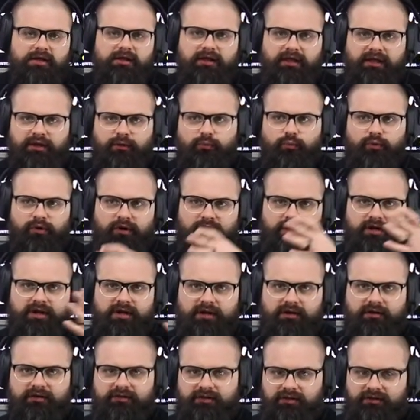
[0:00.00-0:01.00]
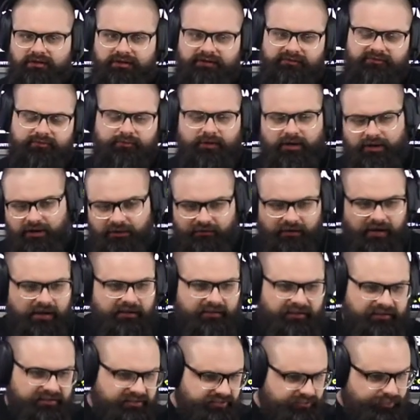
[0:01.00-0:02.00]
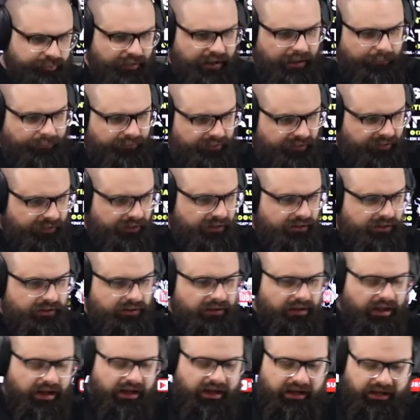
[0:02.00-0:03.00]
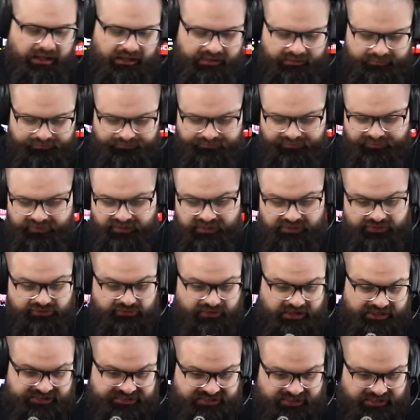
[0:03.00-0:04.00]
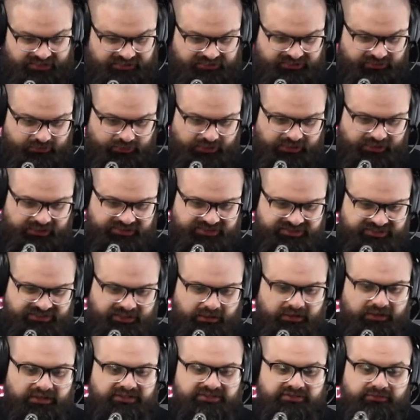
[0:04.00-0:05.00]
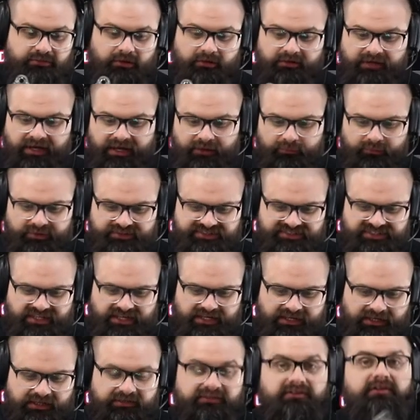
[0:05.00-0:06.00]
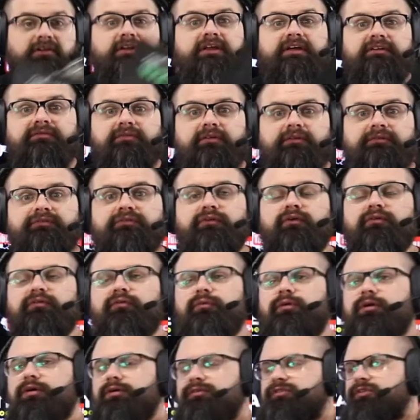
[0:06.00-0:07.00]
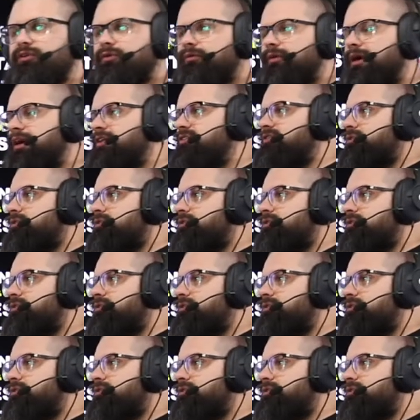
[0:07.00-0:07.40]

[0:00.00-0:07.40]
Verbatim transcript: Like we're here in the Cleveland market, right? Like this property, uh, the address on this one, it's 3209 West 90th, Cleveland, 44102, right?